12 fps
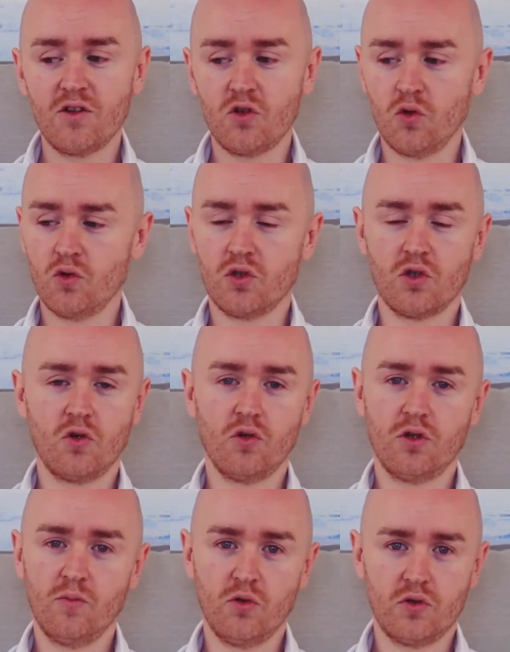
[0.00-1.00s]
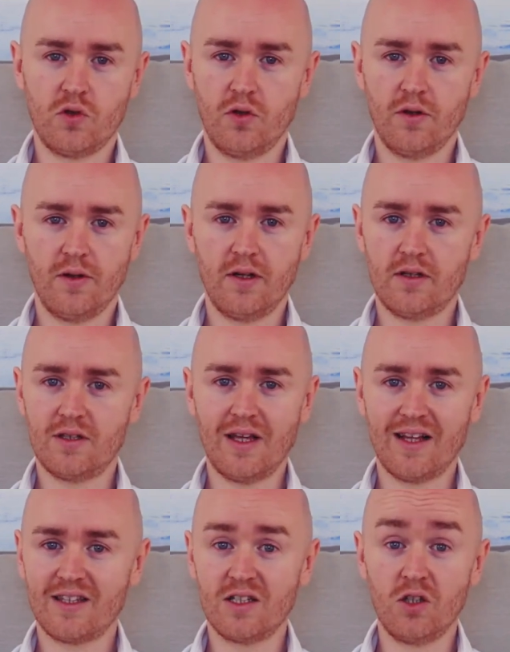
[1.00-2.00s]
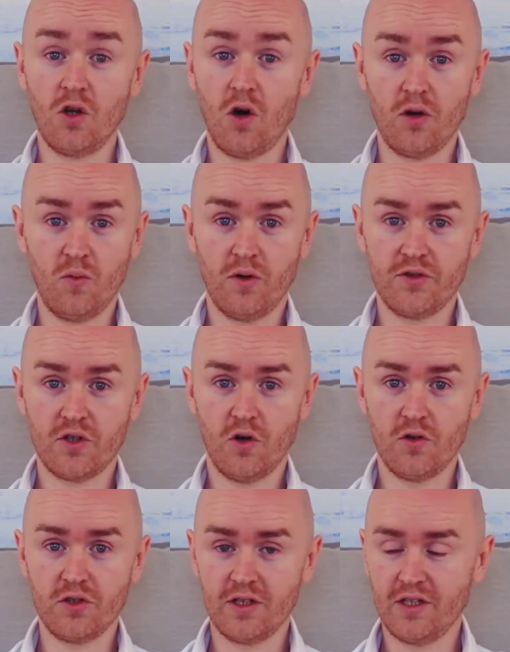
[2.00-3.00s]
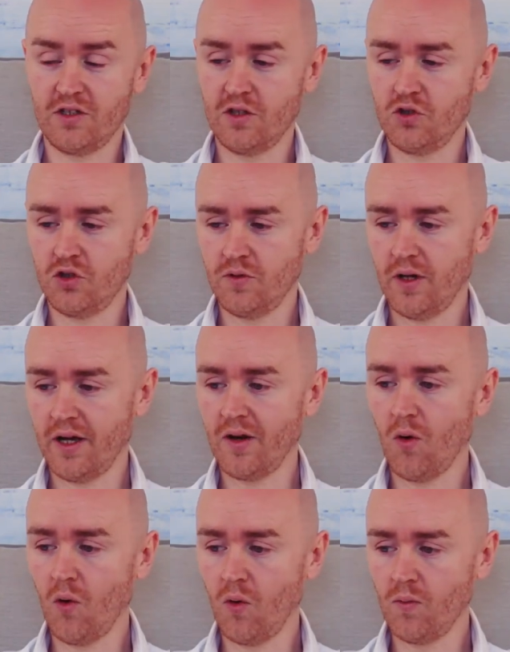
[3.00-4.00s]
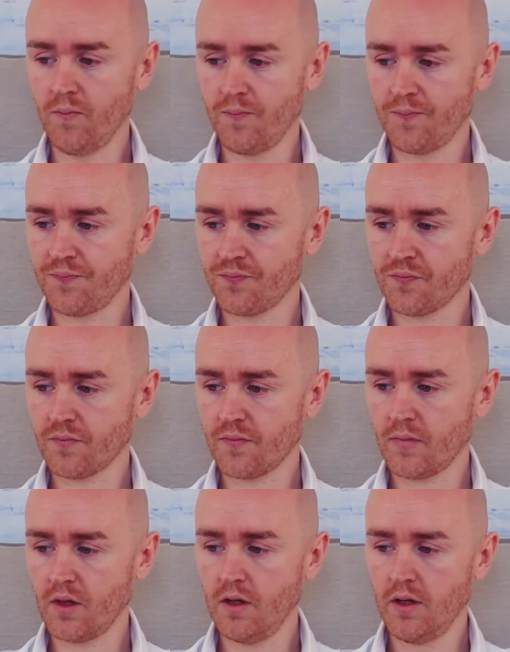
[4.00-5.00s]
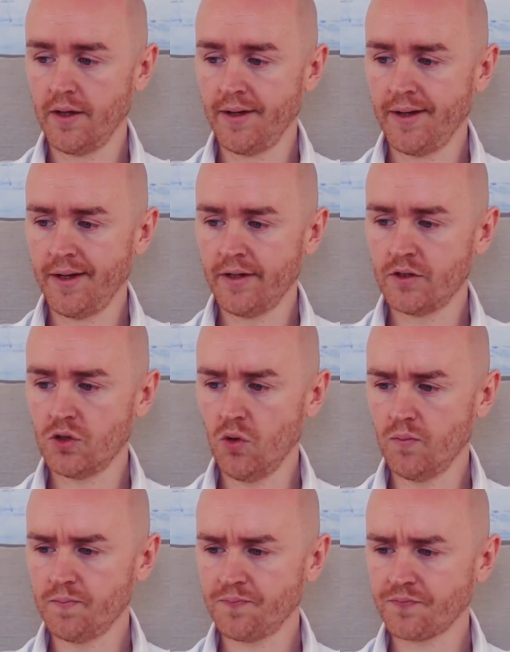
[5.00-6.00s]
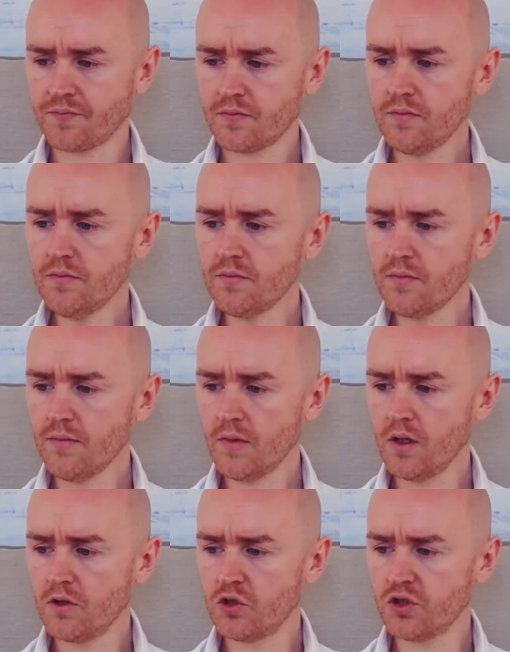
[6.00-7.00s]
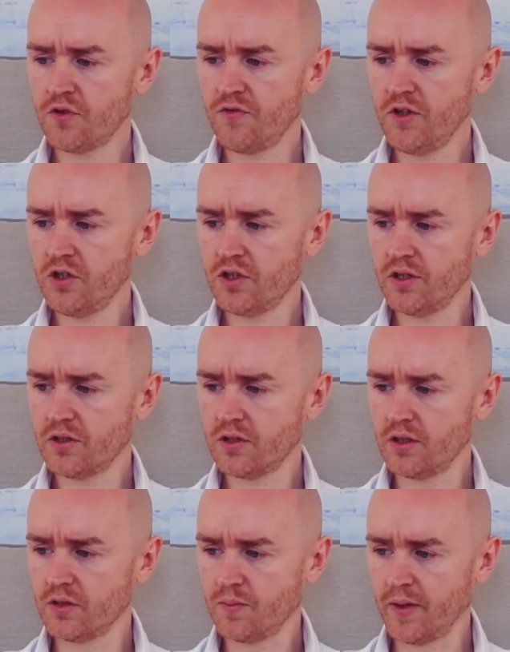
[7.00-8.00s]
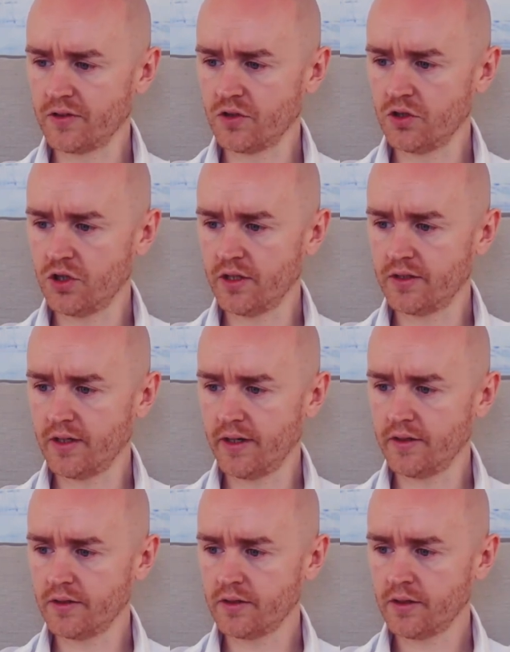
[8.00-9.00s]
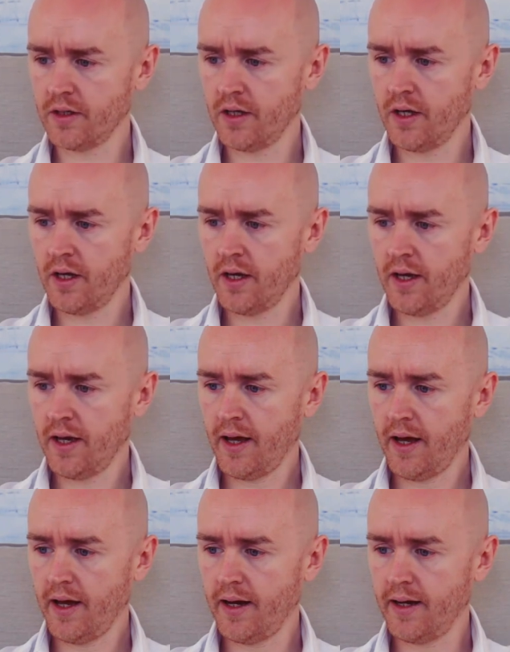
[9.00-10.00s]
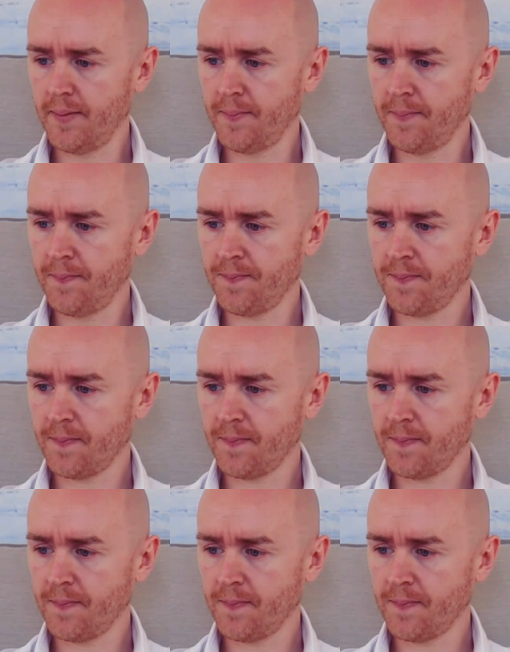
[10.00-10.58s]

Doesn't cut the mustard. It, that's not what's causing this issue at all. So, just to finish this, this message, it says, um,